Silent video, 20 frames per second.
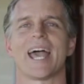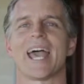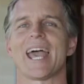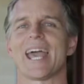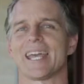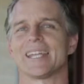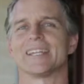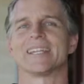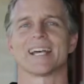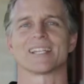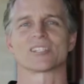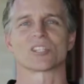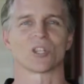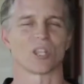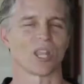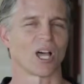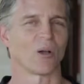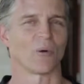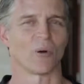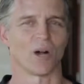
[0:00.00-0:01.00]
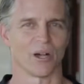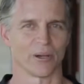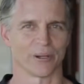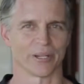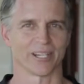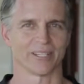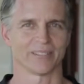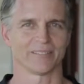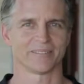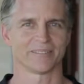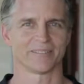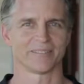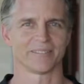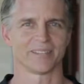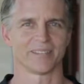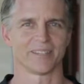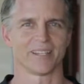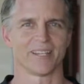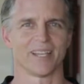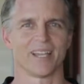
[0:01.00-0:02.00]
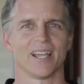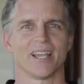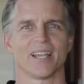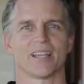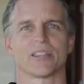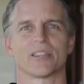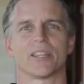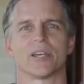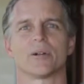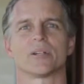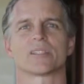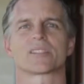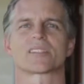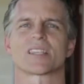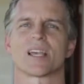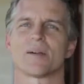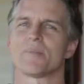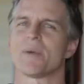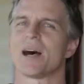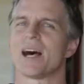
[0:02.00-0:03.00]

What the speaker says: and has a low odour. There are some